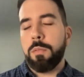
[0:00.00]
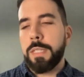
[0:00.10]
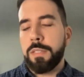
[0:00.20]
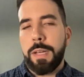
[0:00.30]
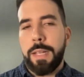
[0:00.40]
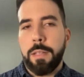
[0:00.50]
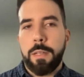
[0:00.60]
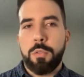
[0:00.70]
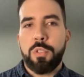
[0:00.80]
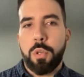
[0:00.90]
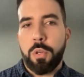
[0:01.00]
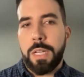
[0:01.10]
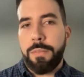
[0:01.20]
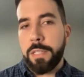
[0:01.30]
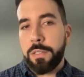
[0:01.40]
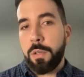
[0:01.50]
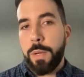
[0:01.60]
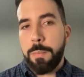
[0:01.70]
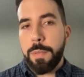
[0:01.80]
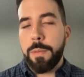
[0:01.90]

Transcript: Désolé, sur un navigateur web.